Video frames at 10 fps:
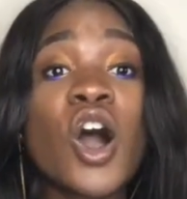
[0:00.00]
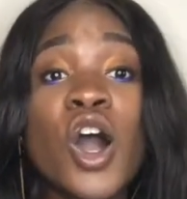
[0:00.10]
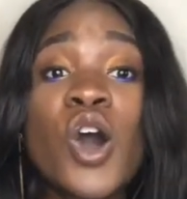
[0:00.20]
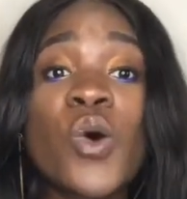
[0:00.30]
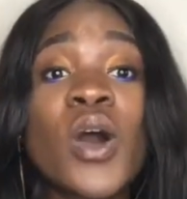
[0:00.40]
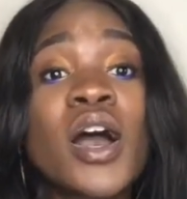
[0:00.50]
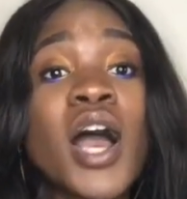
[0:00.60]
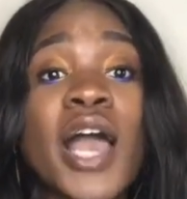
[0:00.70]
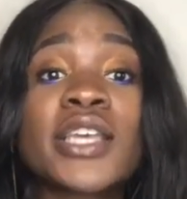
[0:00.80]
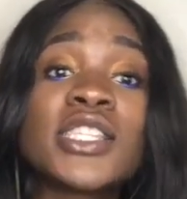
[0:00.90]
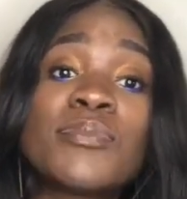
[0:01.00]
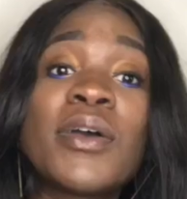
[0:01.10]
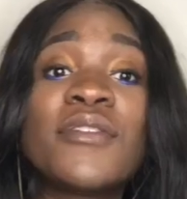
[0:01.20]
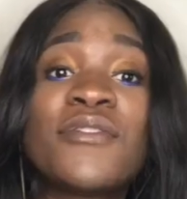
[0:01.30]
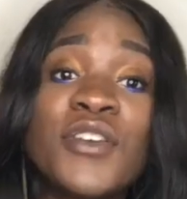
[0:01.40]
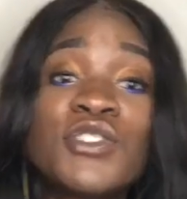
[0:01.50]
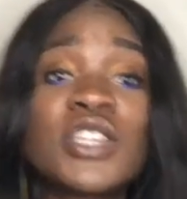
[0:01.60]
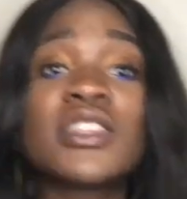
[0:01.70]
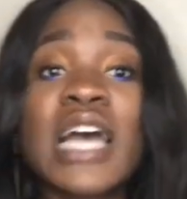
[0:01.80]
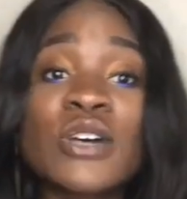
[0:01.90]
oh, I can spend
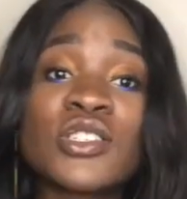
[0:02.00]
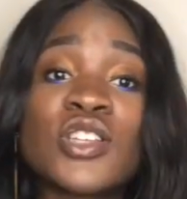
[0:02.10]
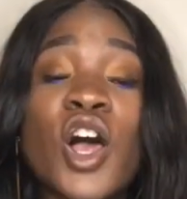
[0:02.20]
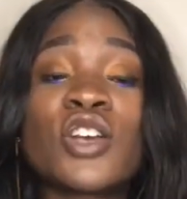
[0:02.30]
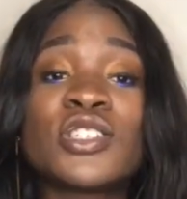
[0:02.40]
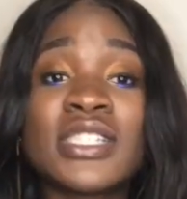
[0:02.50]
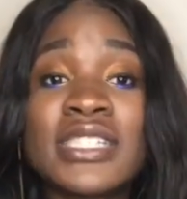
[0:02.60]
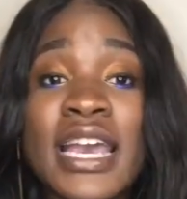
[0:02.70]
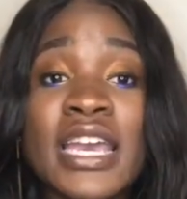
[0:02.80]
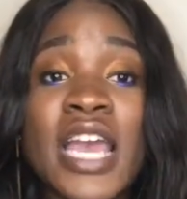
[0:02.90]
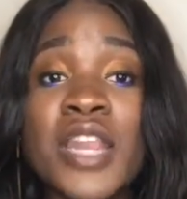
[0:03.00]
$15,000 today